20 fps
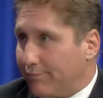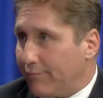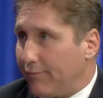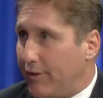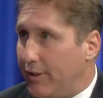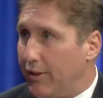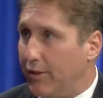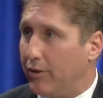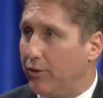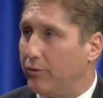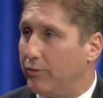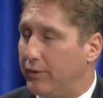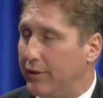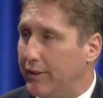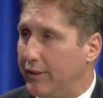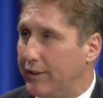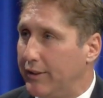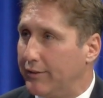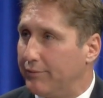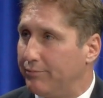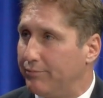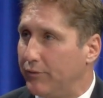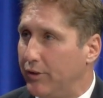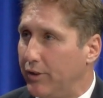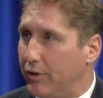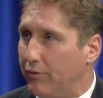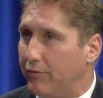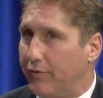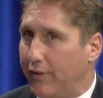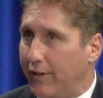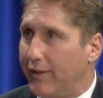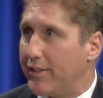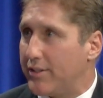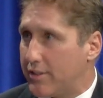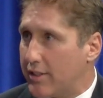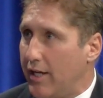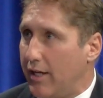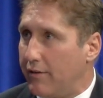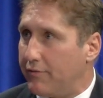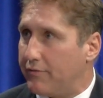you know, um, you know, feeling
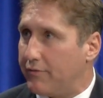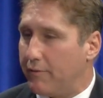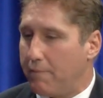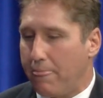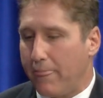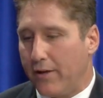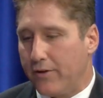safe.